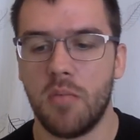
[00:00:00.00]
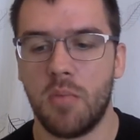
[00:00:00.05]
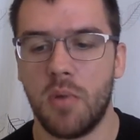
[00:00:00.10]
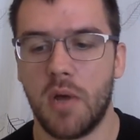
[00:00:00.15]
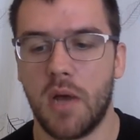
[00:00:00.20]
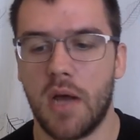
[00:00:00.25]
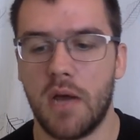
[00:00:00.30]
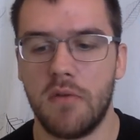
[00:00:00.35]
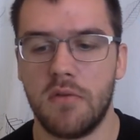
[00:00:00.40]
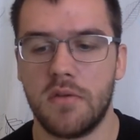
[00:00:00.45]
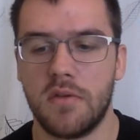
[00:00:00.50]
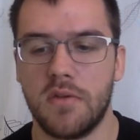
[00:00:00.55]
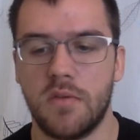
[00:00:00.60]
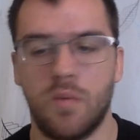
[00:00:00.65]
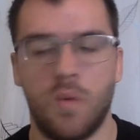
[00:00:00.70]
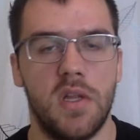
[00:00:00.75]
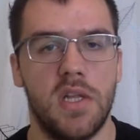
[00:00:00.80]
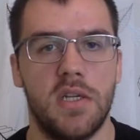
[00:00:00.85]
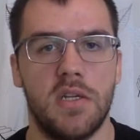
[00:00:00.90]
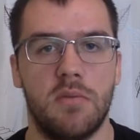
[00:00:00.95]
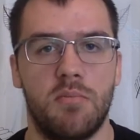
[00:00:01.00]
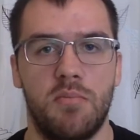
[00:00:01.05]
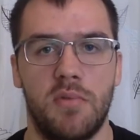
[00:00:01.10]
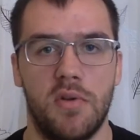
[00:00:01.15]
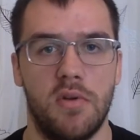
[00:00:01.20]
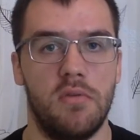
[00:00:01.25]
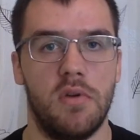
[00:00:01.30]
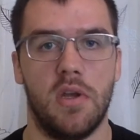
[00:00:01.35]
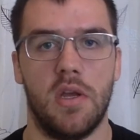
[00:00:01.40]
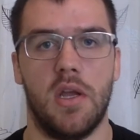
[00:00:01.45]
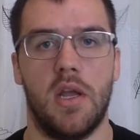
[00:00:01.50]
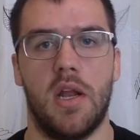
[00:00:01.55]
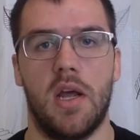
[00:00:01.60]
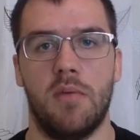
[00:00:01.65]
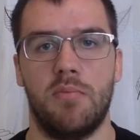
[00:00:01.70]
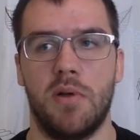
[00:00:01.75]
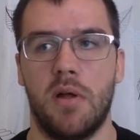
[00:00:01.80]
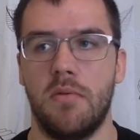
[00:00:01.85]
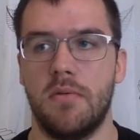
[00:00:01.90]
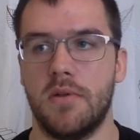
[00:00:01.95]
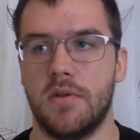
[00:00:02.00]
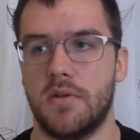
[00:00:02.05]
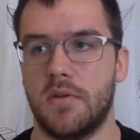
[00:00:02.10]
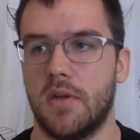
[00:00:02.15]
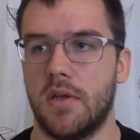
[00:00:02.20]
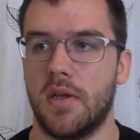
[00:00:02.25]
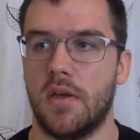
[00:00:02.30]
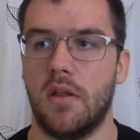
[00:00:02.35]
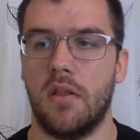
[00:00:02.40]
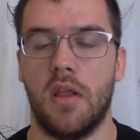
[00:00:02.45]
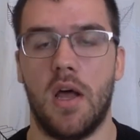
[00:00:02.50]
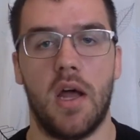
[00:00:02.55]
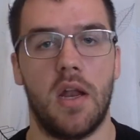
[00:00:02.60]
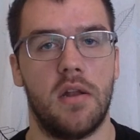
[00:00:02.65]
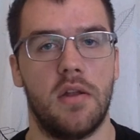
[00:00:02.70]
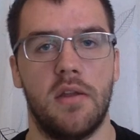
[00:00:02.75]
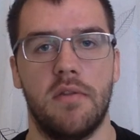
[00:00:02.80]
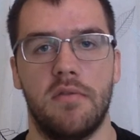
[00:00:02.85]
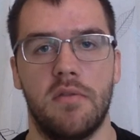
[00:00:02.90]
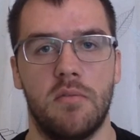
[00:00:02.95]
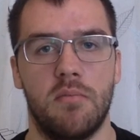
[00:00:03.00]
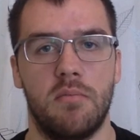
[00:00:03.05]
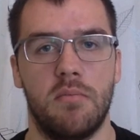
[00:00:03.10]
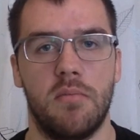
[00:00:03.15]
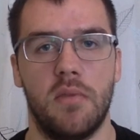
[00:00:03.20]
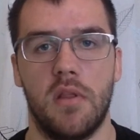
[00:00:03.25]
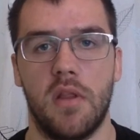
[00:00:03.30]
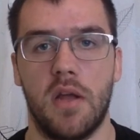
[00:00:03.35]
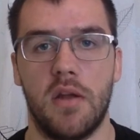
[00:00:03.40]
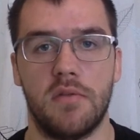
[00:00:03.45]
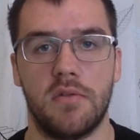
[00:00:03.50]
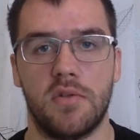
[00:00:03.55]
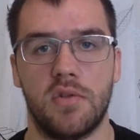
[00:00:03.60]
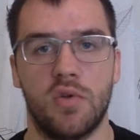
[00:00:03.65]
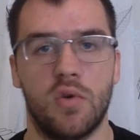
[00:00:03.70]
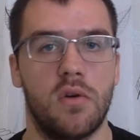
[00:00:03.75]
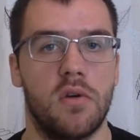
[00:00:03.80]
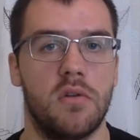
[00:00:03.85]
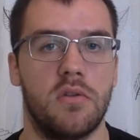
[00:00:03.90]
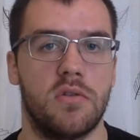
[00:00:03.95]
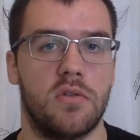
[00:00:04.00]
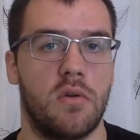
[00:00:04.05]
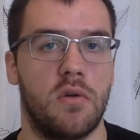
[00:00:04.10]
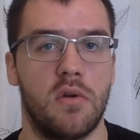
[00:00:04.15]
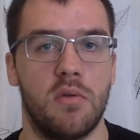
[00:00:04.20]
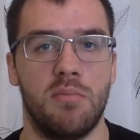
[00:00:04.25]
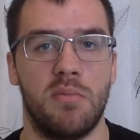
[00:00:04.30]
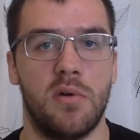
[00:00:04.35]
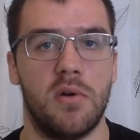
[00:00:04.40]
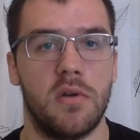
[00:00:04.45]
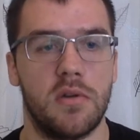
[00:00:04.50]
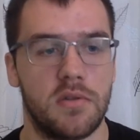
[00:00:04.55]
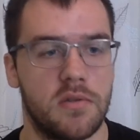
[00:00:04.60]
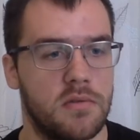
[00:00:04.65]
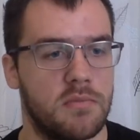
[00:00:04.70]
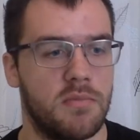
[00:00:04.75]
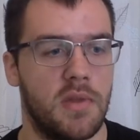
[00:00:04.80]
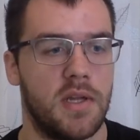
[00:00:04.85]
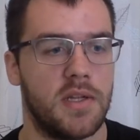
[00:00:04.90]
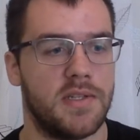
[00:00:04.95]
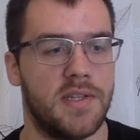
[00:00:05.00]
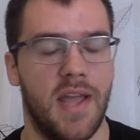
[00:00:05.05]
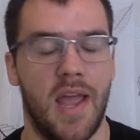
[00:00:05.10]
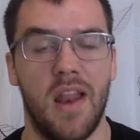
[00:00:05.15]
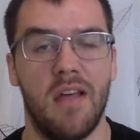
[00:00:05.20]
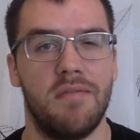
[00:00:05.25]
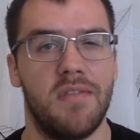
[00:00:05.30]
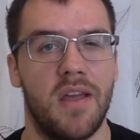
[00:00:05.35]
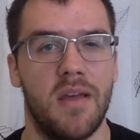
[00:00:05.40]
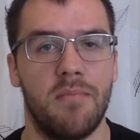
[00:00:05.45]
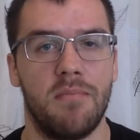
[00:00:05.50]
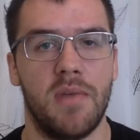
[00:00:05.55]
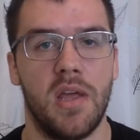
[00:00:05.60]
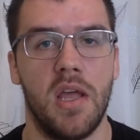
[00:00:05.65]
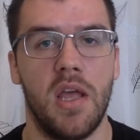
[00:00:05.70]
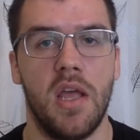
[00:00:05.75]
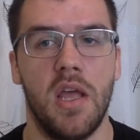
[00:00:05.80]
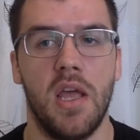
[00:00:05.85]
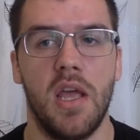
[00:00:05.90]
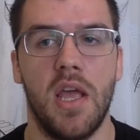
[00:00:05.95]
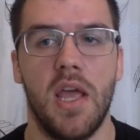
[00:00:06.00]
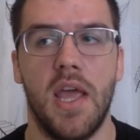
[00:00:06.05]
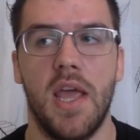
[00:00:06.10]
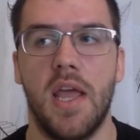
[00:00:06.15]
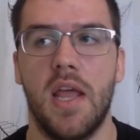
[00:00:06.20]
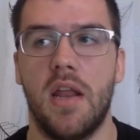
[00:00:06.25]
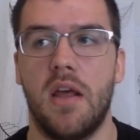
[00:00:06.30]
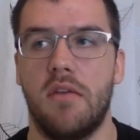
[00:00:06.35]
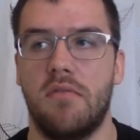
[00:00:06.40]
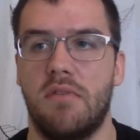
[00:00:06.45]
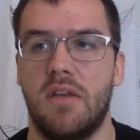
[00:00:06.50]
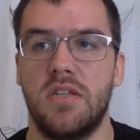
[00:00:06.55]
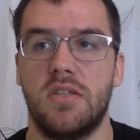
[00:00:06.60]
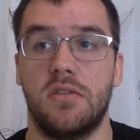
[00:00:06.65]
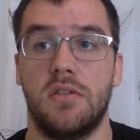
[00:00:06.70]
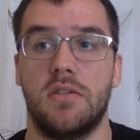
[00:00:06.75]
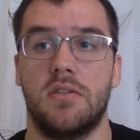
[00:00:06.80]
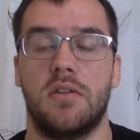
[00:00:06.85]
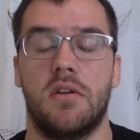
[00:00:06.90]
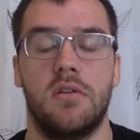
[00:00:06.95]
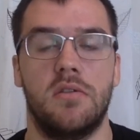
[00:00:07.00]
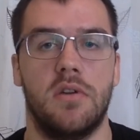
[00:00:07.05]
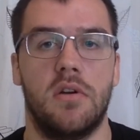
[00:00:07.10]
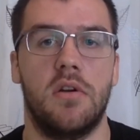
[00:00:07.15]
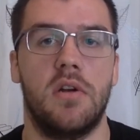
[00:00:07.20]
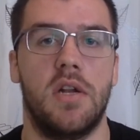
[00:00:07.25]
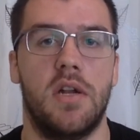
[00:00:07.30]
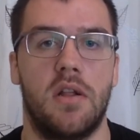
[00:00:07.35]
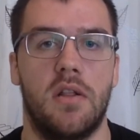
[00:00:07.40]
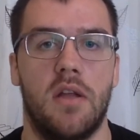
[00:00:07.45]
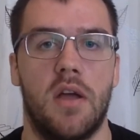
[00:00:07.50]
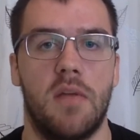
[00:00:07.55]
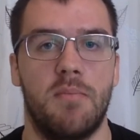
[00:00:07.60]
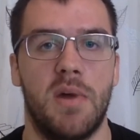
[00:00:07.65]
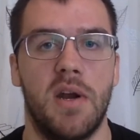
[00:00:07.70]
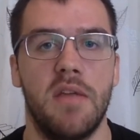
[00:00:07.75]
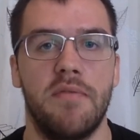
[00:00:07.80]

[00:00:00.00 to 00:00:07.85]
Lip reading: But I was just willing to do it, and I published like a lot of shorter books, like 10 of them, and I eventually started earning a lot of